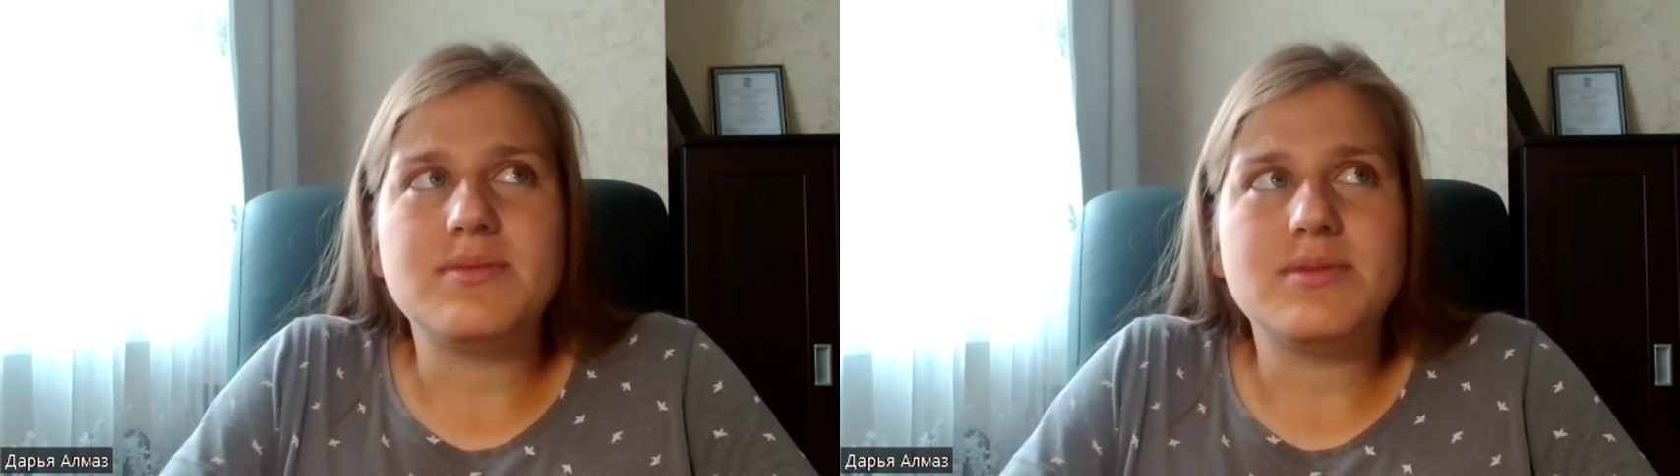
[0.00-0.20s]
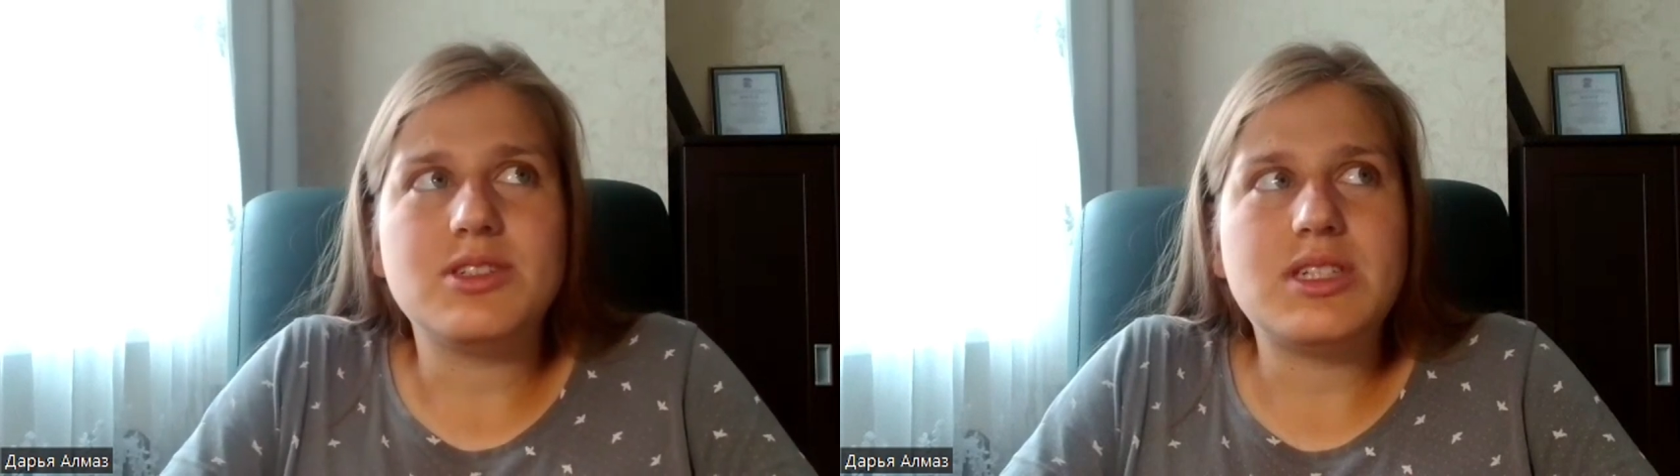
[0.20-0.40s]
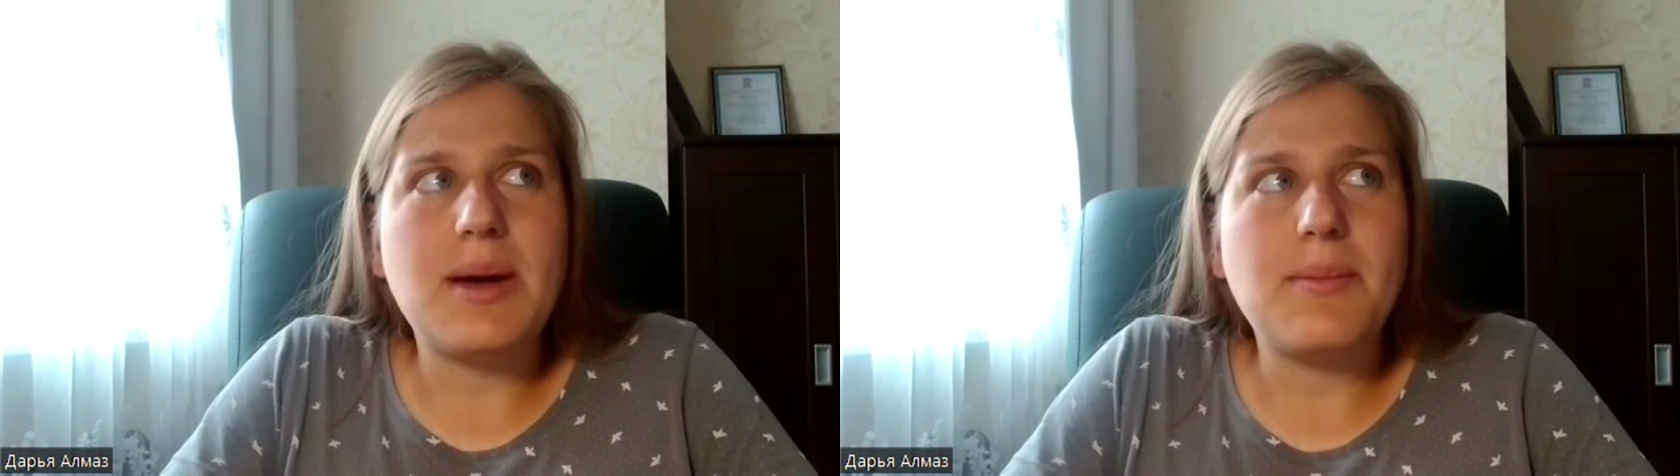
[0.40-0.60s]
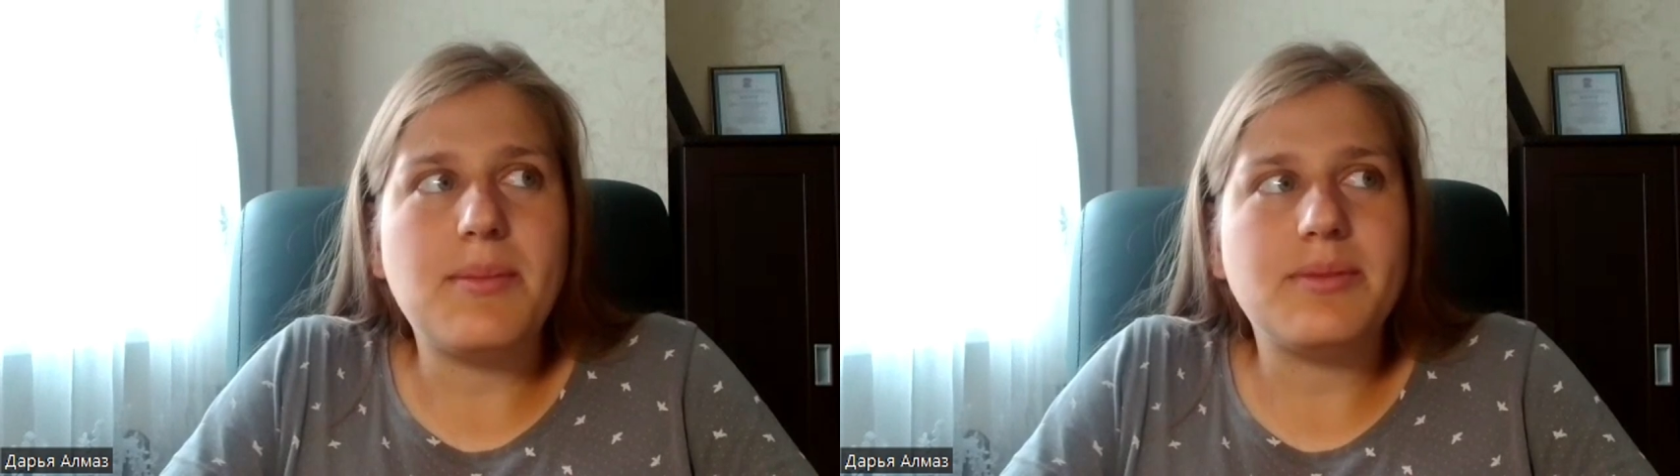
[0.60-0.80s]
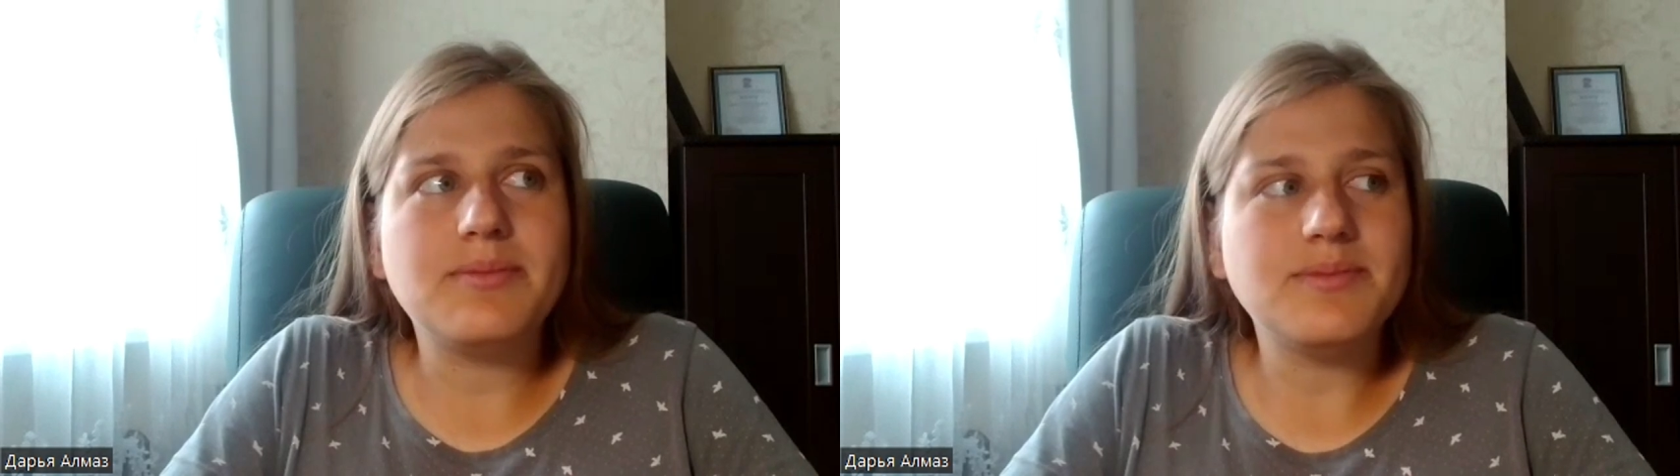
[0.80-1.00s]

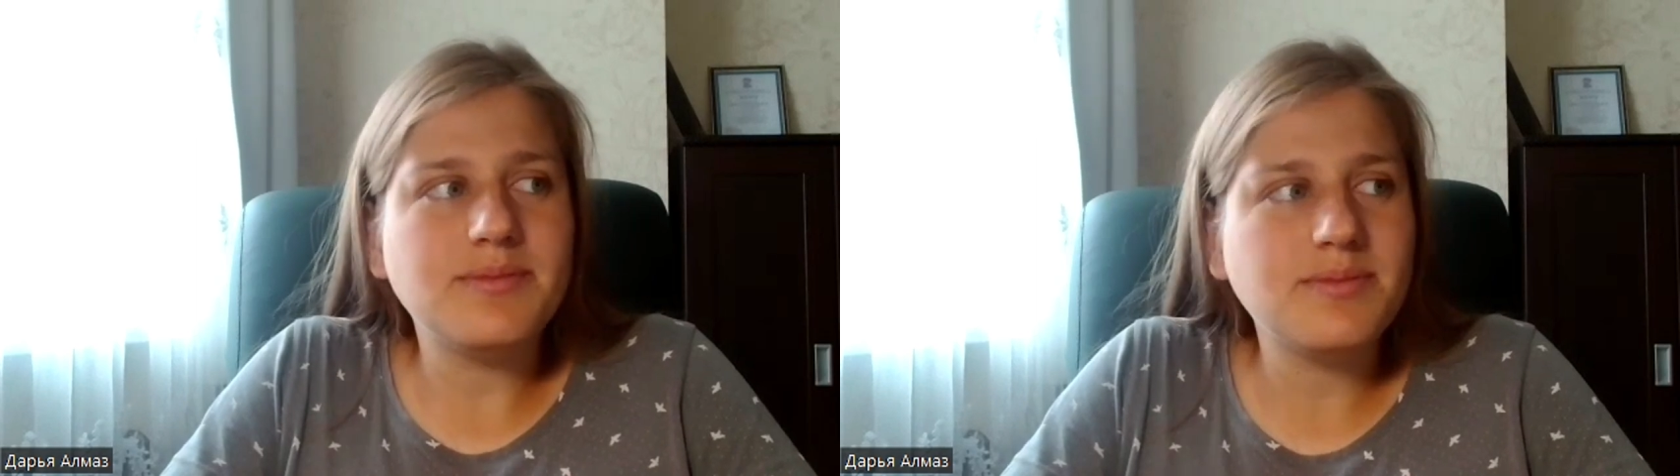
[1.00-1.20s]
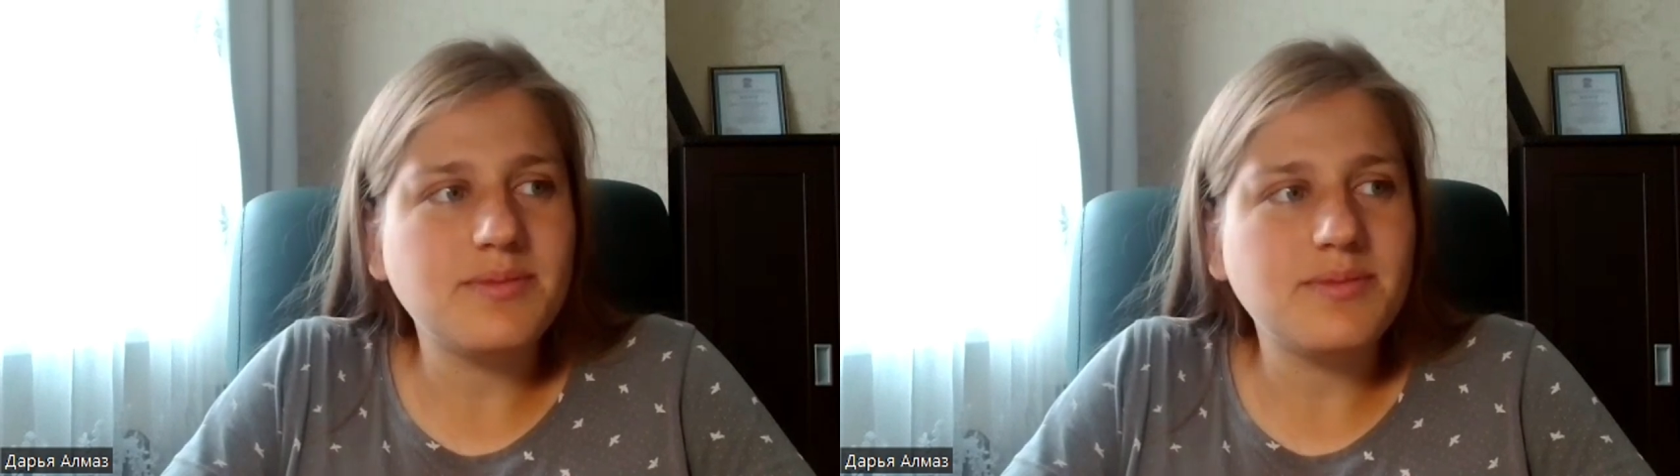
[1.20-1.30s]
some